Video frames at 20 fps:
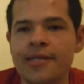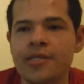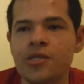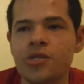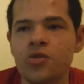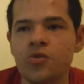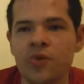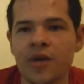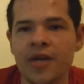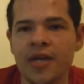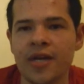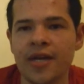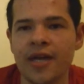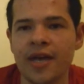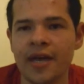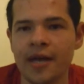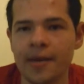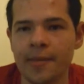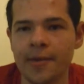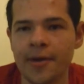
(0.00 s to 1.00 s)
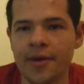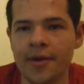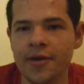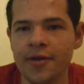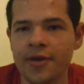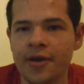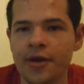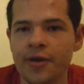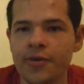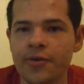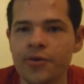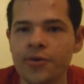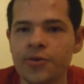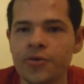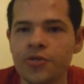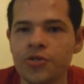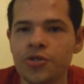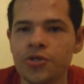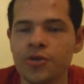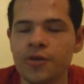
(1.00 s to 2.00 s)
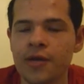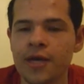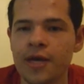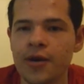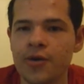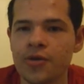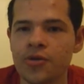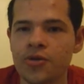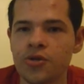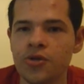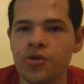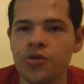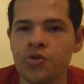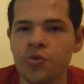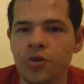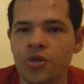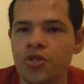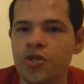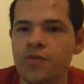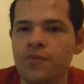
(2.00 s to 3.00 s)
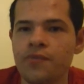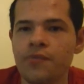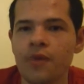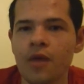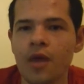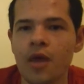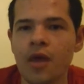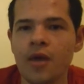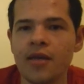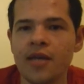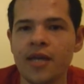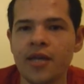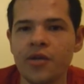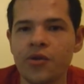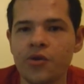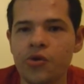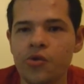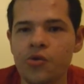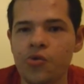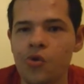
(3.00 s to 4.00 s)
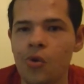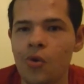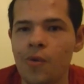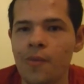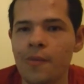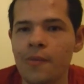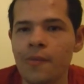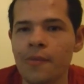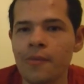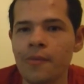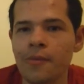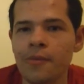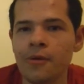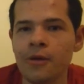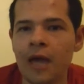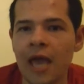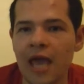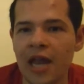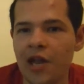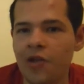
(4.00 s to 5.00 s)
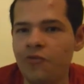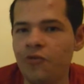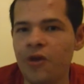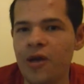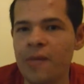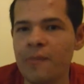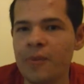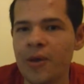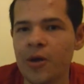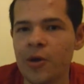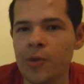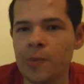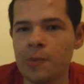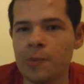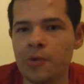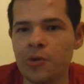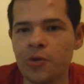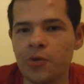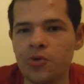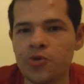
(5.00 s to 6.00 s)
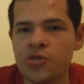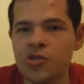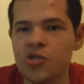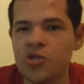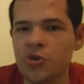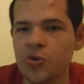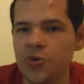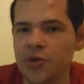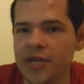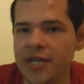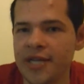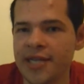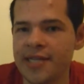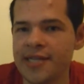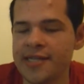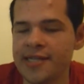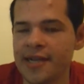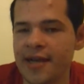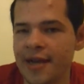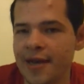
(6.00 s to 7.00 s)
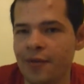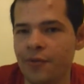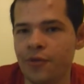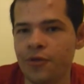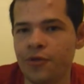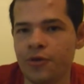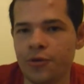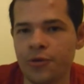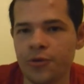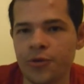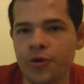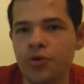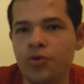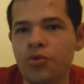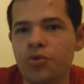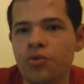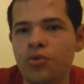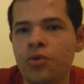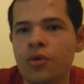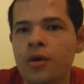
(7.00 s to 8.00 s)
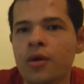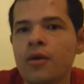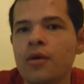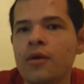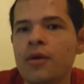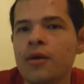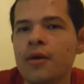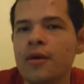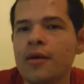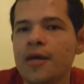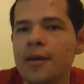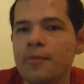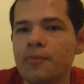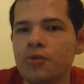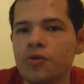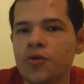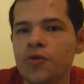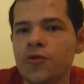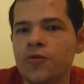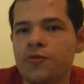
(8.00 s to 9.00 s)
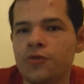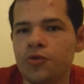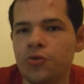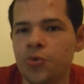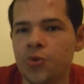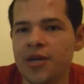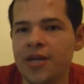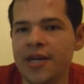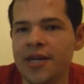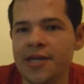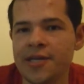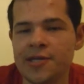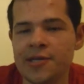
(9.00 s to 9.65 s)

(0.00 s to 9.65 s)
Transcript: 3D animated characters, which they look cool. And if you compare Blue's 2D design with her new improved 3D